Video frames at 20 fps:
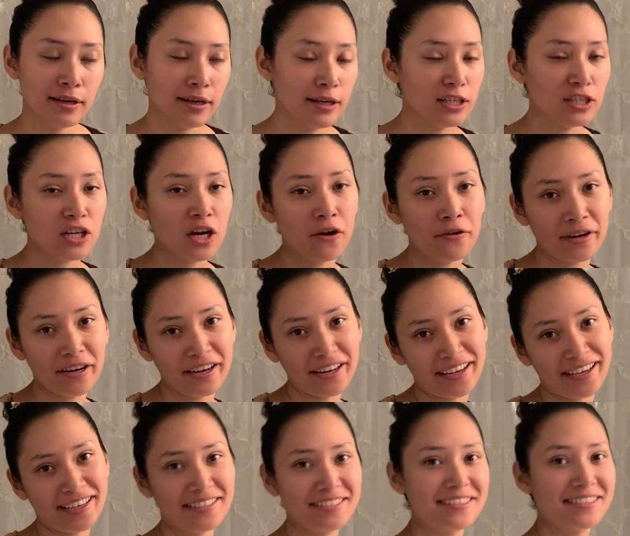It's all right, I
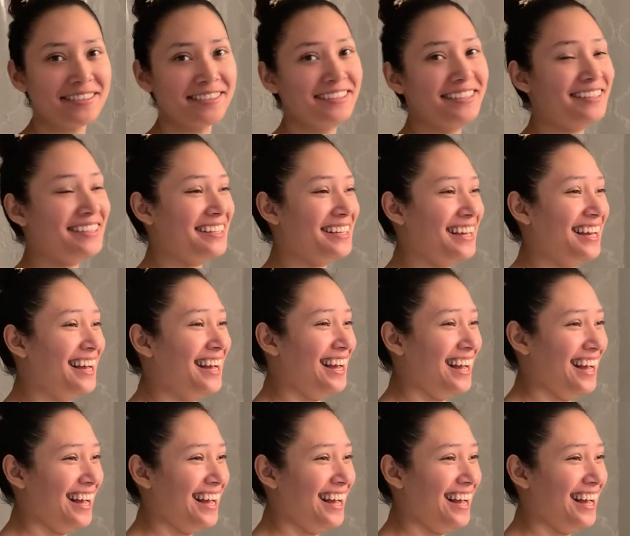guess.